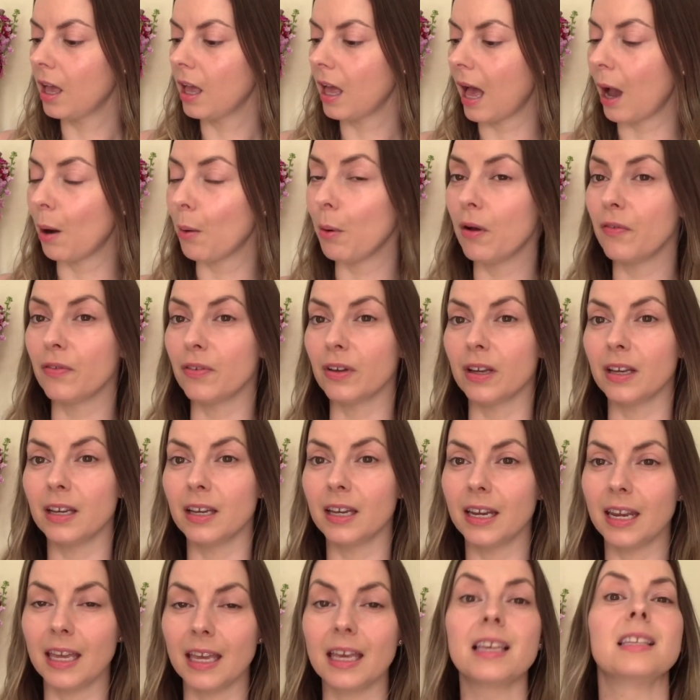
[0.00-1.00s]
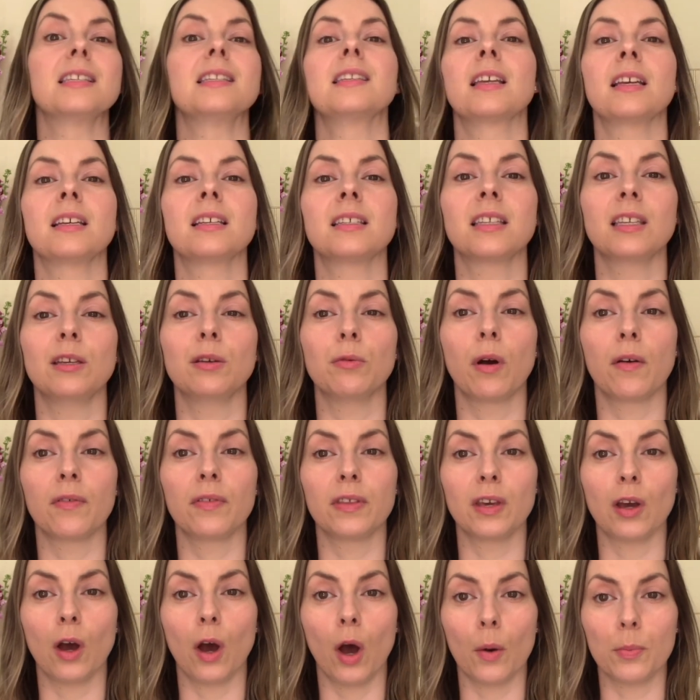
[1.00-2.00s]
However, it is nice that you have
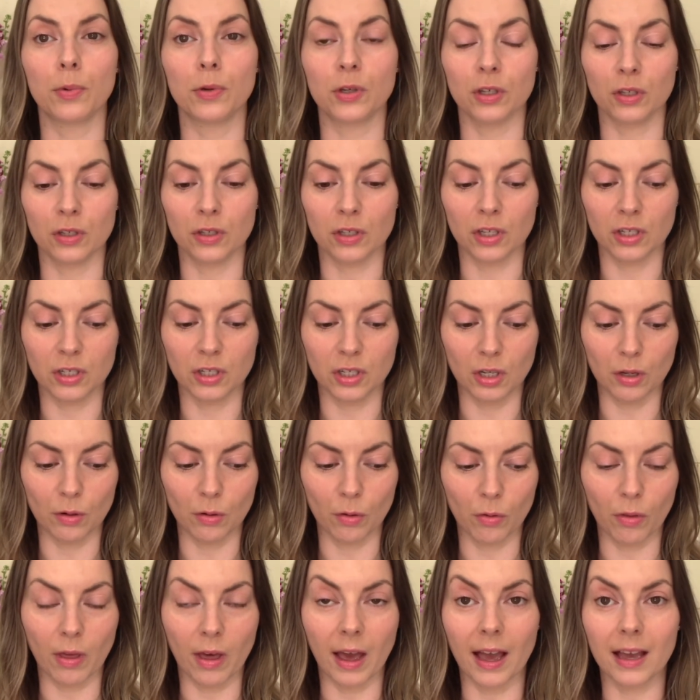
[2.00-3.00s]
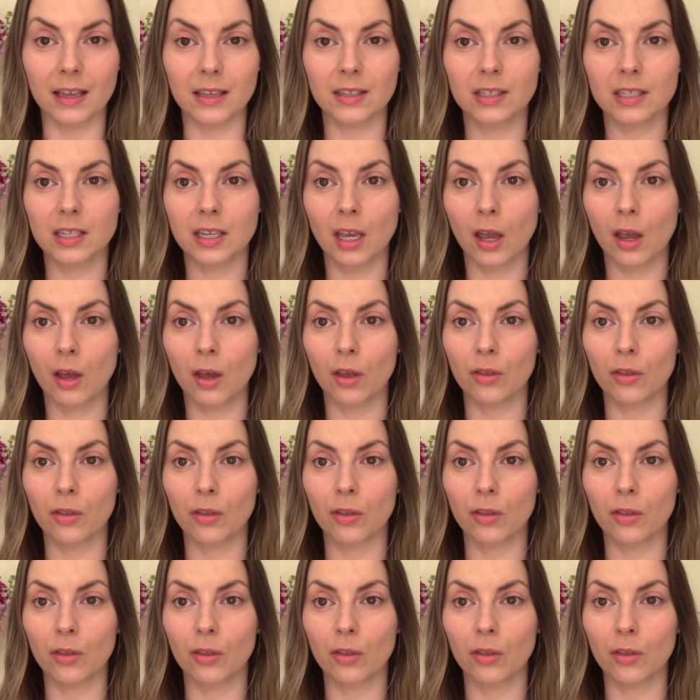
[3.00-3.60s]
the option to do that.